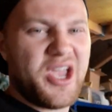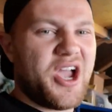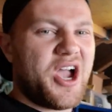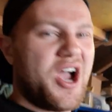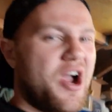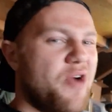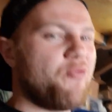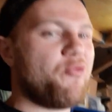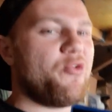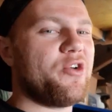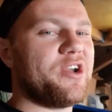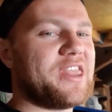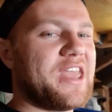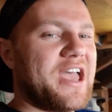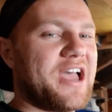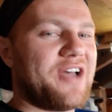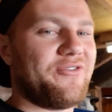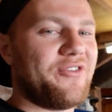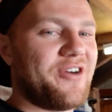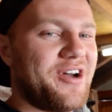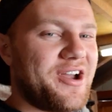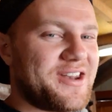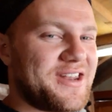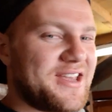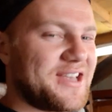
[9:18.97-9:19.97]
I'm running out of
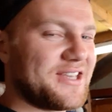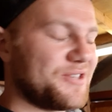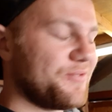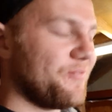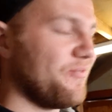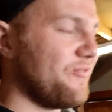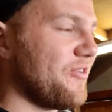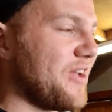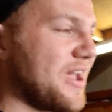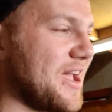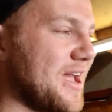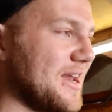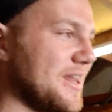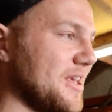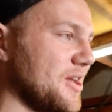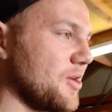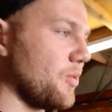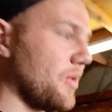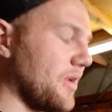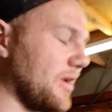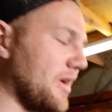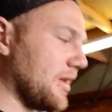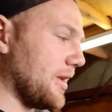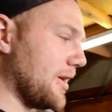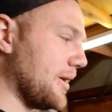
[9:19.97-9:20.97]
ideas fairly
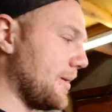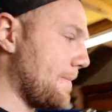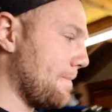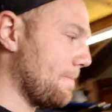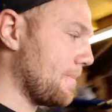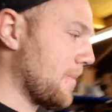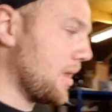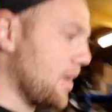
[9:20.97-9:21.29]
quickly,